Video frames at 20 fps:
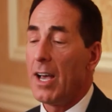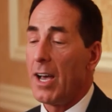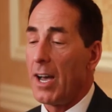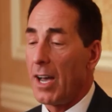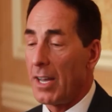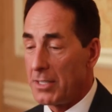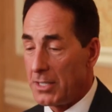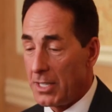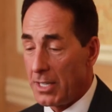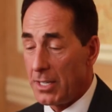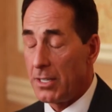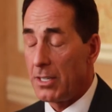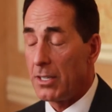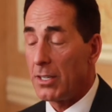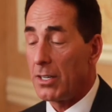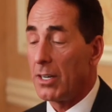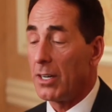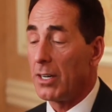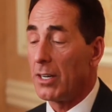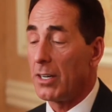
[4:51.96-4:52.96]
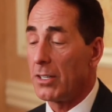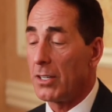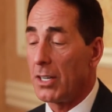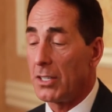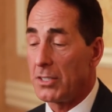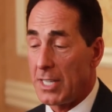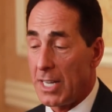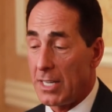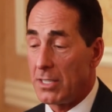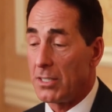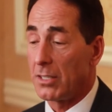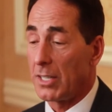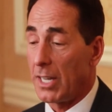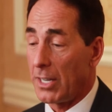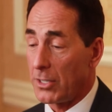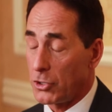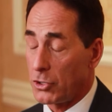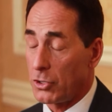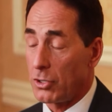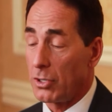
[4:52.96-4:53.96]
I did attend a
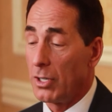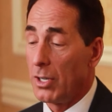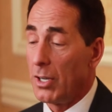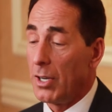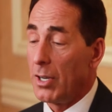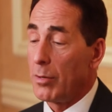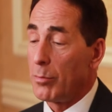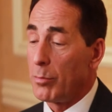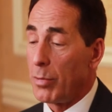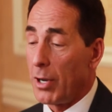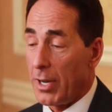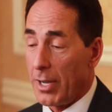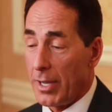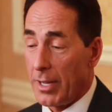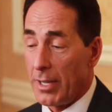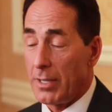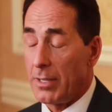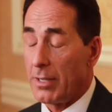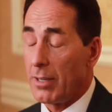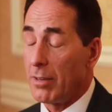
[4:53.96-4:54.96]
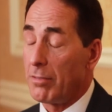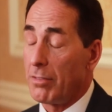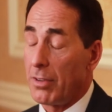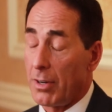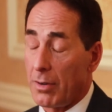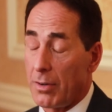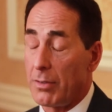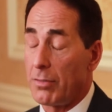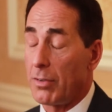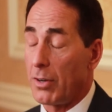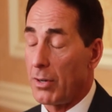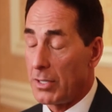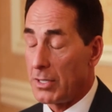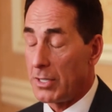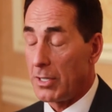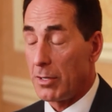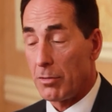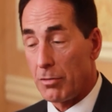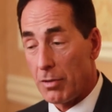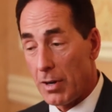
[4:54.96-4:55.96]
lecture by a very, very
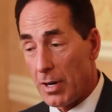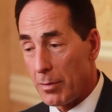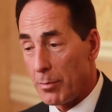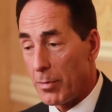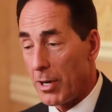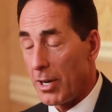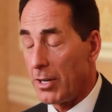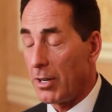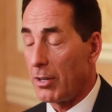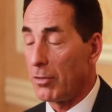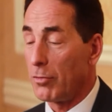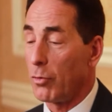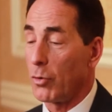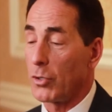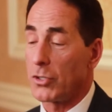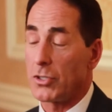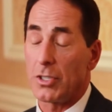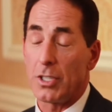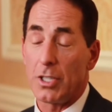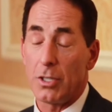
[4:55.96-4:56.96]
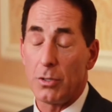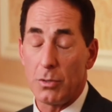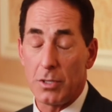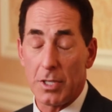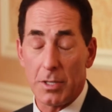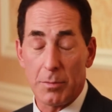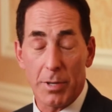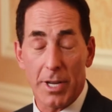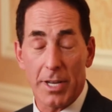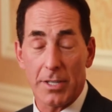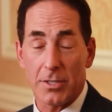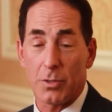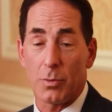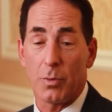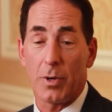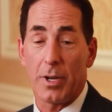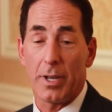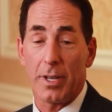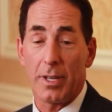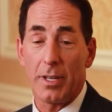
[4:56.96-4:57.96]
dear friend of mine, unfortunately, who did pass
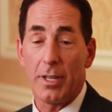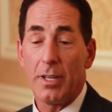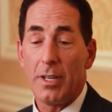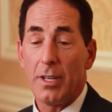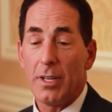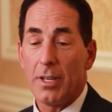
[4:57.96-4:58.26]
away